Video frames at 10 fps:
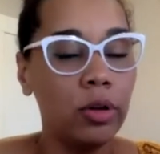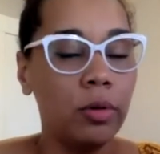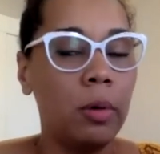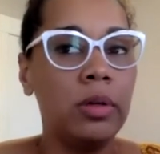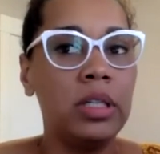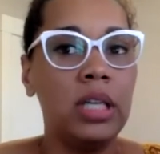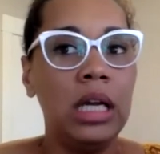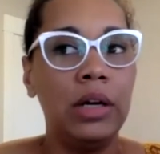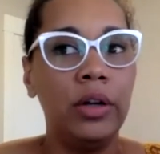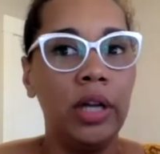to what we were
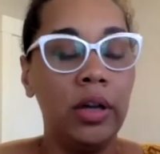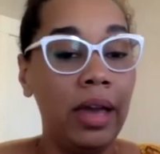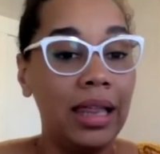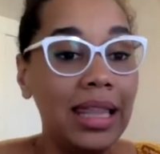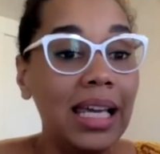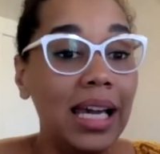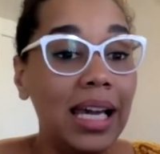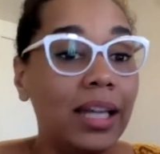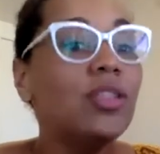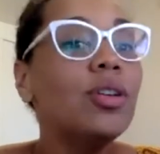saying earlier, like the
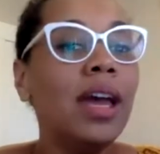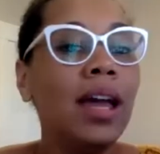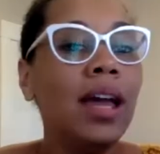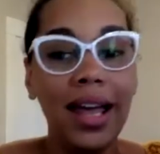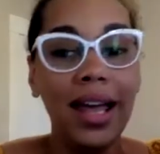internet,